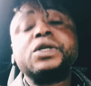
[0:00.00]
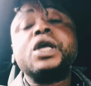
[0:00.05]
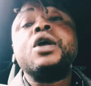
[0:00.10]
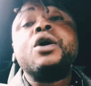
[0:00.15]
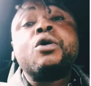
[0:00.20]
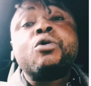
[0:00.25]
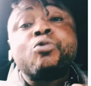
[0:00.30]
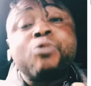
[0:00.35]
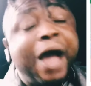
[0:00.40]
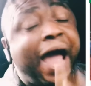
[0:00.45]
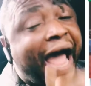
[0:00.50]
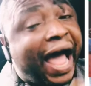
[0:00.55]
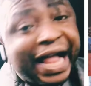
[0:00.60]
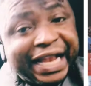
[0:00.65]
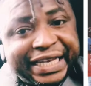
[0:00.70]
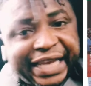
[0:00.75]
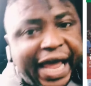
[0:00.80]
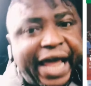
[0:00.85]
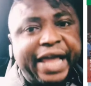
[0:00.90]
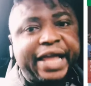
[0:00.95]
Where are
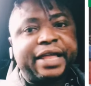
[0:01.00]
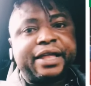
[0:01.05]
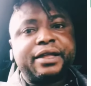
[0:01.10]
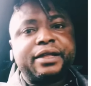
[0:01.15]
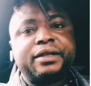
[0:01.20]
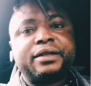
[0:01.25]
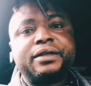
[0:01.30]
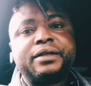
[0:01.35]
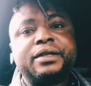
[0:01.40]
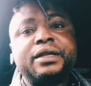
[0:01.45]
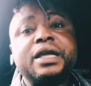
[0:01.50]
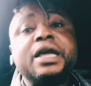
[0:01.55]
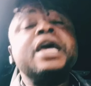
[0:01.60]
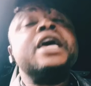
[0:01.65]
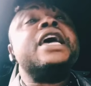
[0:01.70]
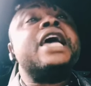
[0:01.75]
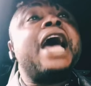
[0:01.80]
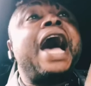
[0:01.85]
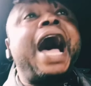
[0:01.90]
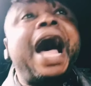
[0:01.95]
they?
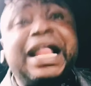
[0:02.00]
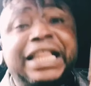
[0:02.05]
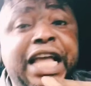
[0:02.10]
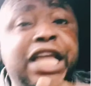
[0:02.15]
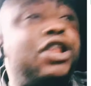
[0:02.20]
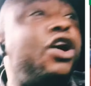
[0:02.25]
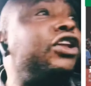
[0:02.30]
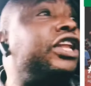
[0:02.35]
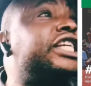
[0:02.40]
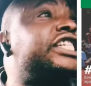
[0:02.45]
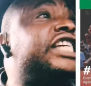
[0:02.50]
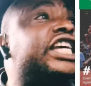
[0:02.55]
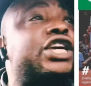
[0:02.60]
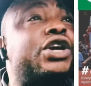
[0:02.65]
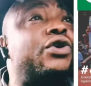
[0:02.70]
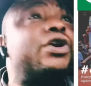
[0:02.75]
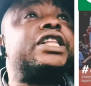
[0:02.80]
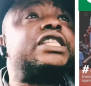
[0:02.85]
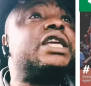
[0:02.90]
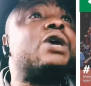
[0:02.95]
Are they not the
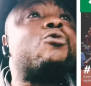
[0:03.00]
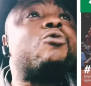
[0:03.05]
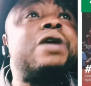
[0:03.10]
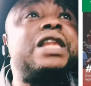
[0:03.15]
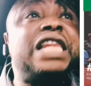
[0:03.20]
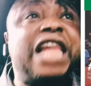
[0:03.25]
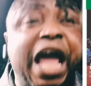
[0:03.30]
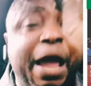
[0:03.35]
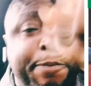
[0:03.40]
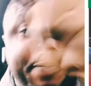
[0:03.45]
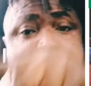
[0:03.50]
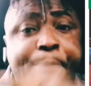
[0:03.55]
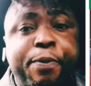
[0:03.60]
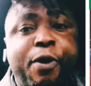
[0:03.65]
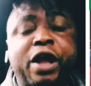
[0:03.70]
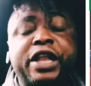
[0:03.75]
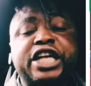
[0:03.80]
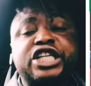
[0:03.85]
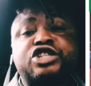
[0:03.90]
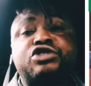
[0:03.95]
security? We lay people
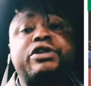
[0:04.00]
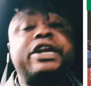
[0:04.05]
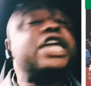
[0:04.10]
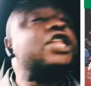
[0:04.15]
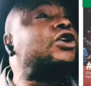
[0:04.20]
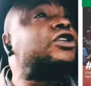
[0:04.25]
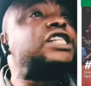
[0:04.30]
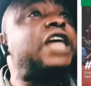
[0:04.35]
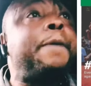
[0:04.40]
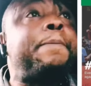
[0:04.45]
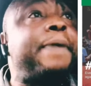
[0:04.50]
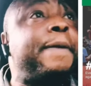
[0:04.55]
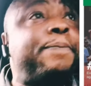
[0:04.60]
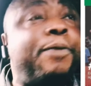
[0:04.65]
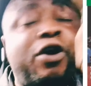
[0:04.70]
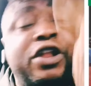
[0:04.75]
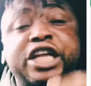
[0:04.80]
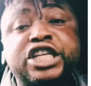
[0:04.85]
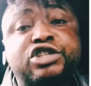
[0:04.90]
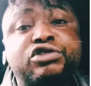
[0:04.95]
on the street, innocent people
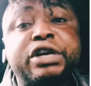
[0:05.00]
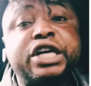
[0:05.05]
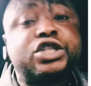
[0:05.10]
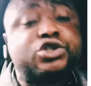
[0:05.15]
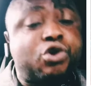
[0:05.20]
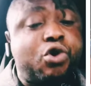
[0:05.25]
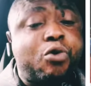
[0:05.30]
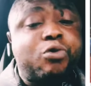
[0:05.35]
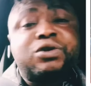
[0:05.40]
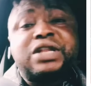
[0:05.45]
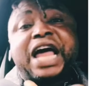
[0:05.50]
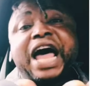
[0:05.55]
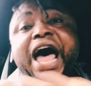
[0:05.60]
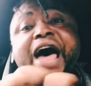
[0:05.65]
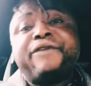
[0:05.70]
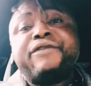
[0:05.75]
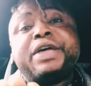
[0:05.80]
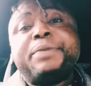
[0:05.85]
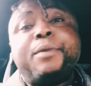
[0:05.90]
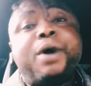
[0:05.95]
on the street who would
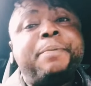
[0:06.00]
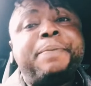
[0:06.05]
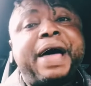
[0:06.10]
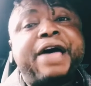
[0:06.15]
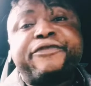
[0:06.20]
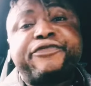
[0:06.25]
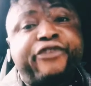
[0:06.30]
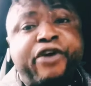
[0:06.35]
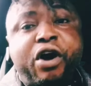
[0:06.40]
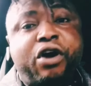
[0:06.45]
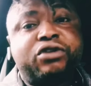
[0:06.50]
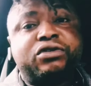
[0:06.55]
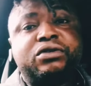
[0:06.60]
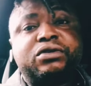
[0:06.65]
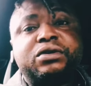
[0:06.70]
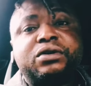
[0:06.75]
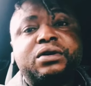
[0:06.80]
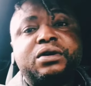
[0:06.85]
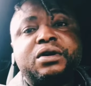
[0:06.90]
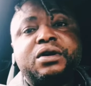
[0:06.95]
have a mobile phone.
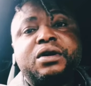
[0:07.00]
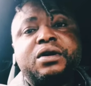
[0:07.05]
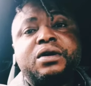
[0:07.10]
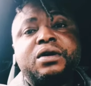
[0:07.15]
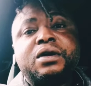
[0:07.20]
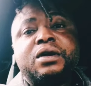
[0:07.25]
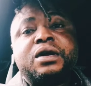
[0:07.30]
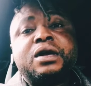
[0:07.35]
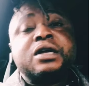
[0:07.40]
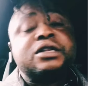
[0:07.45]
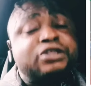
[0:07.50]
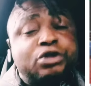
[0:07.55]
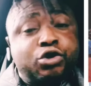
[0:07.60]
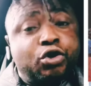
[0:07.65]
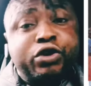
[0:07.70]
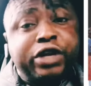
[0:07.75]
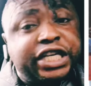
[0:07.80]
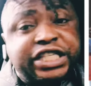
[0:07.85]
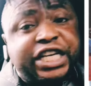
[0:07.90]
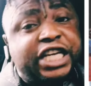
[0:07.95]
You
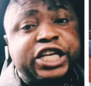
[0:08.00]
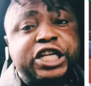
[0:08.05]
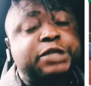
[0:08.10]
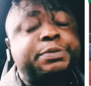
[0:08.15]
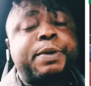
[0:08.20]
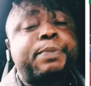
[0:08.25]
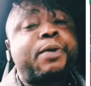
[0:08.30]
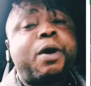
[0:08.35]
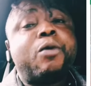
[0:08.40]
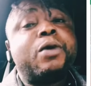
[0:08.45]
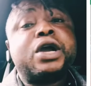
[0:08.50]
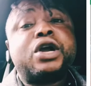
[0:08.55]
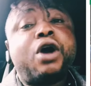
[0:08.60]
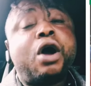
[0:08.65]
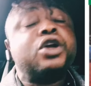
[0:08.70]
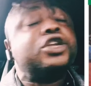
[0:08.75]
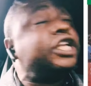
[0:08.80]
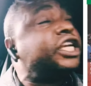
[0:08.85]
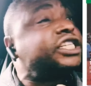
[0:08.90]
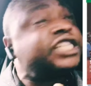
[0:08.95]
didn't see these people with gun,
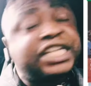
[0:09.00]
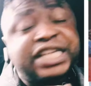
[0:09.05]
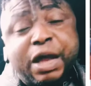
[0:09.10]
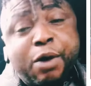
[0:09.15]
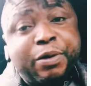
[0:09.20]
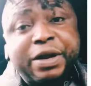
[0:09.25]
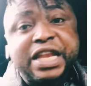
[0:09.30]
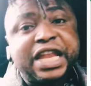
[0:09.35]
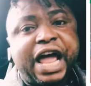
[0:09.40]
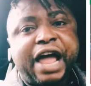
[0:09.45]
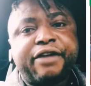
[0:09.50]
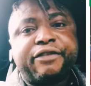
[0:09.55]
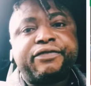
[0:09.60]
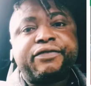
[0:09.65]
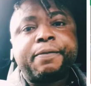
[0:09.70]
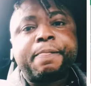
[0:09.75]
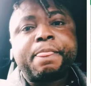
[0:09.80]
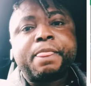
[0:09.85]
you didn't see them with knife.